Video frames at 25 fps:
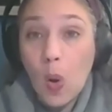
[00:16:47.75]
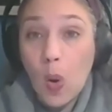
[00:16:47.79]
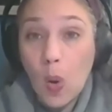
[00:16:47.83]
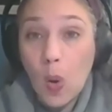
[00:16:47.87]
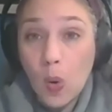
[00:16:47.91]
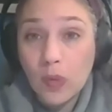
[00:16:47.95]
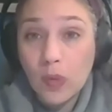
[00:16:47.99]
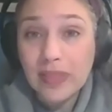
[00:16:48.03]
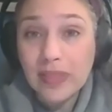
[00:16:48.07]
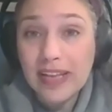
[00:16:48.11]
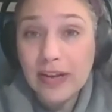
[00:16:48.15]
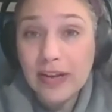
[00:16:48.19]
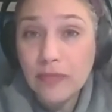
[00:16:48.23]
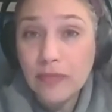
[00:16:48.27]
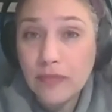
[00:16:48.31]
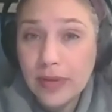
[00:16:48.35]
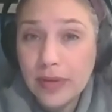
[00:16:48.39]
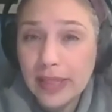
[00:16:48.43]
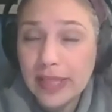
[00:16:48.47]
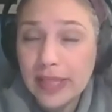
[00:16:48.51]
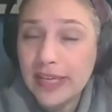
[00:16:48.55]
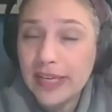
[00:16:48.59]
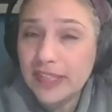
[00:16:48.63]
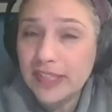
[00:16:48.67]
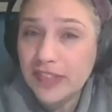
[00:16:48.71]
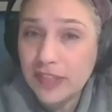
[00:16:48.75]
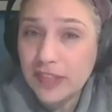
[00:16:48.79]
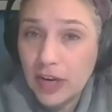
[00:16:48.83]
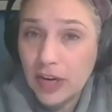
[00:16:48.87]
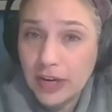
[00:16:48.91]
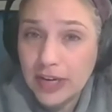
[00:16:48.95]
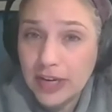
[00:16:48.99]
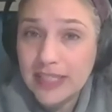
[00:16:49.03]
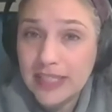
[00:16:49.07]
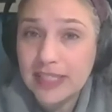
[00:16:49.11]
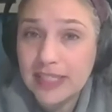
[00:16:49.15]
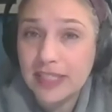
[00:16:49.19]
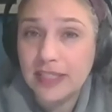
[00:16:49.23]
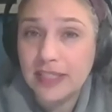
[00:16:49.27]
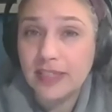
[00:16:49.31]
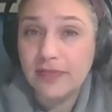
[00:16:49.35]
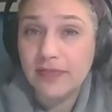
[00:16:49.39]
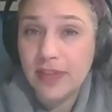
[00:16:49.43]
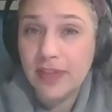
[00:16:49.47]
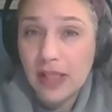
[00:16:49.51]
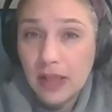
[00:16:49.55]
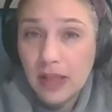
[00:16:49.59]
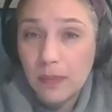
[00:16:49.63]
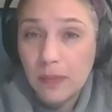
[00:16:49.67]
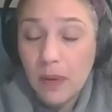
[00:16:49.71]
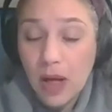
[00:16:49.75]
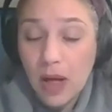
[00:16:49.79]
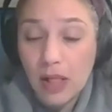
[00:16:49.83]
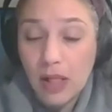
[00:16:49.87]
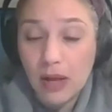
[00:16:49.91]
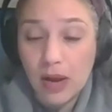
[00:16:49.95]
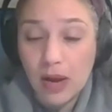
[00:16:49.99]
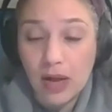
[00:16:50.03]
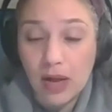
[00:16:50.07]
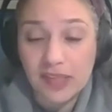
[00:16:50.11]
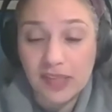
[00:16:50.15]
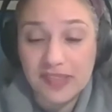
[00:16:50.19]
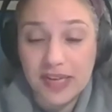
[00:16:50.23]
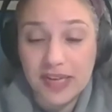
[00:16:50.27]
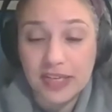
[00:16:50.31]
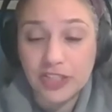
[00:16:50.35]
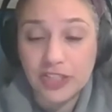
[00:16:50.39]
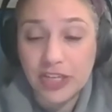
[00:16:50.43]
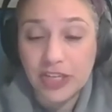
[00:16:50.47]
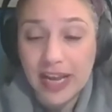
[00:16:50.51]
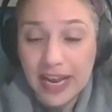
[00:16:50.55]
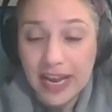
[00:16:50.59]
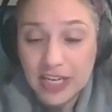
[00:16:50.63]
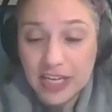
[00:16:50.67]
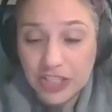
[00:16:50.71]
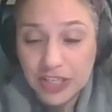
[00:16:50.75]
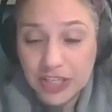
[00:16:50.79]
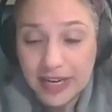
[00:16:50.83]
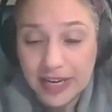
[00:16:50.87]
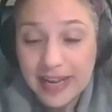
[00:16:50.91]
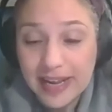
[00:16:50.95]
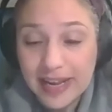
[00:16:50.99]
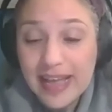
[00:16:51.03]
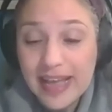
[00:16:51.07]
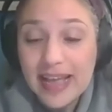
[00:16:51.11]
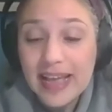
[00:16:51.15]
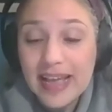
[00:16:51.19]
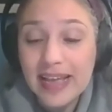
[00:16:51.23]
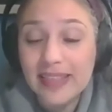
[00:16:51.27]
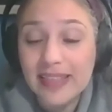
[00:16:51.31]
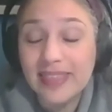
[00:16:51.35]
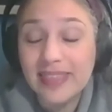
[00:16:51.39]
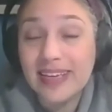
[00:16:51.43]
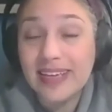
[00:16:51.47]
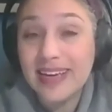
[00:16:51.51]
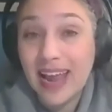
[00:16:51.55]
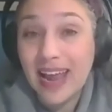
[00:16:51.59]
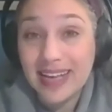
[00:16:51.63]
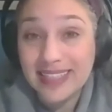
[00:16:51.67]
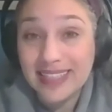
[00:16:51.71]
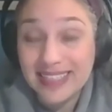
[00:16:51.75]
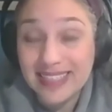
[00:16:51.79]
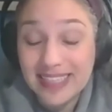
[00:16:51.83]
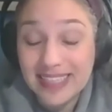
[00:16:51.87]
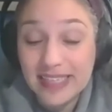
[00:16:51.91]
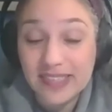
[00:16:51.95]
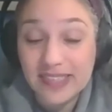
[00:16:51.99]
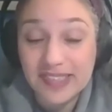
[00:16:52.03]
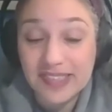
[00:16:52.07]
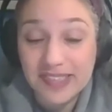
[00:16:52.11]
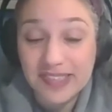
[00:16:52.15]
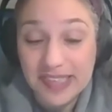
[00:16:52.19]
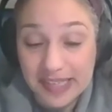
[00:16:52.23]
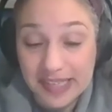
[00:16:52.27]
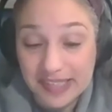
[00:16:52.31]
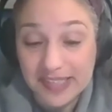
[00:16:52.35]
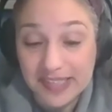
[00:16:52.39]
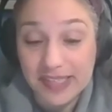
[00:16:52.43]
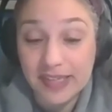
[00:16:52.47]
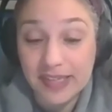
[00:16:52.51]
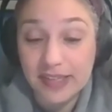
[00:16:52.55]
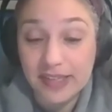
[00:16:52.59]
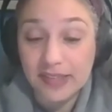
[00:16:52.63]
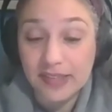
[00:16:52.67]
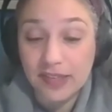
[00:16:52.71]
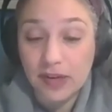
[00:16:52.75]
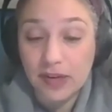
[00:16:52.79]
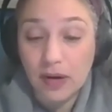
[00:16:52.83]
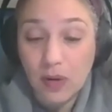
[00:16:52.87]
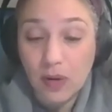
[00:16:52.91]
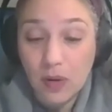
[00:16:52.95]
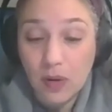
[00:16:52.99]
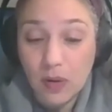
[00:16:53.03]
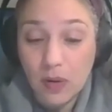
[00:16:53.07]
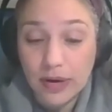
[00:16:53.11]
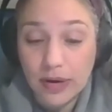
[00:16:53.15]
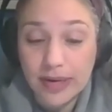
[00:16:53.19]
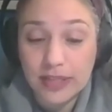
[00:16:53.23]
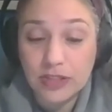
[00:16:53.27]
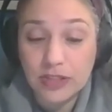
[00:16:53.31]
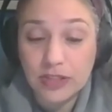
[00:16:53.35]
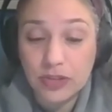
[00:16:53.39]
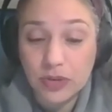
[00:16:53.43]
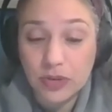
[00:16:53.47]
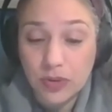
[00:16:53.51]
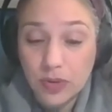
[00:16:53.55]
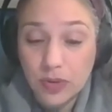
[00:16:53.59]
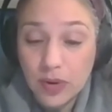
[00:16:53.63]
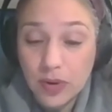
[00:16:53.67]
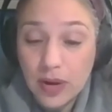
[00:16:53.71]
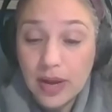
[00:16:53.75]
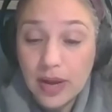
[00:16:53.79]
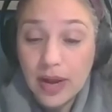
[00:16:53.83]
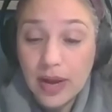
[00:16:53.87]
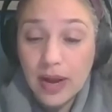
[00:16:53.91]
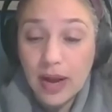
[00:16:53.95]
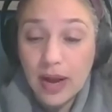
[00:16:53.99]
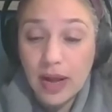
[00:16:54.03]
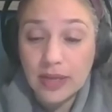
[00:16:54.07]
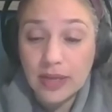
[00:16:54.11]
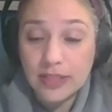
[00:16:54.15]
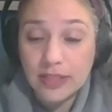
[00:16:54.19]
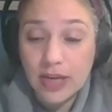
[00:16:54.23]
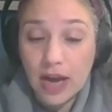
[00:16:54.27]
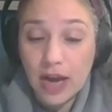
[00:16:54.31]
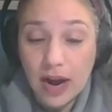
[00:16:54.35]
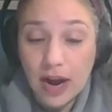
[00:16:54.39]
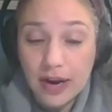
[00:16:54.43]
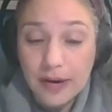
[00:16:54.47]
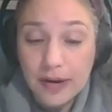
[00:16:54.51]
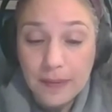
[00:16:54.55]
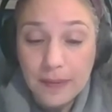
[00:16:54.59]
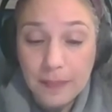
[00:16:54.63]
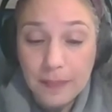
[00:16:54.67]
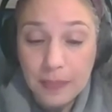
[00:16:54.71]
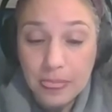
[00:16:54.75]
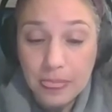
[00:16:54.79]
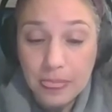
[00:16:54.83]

only really started to develop Holocaust education in the 1960s, according to Kadar.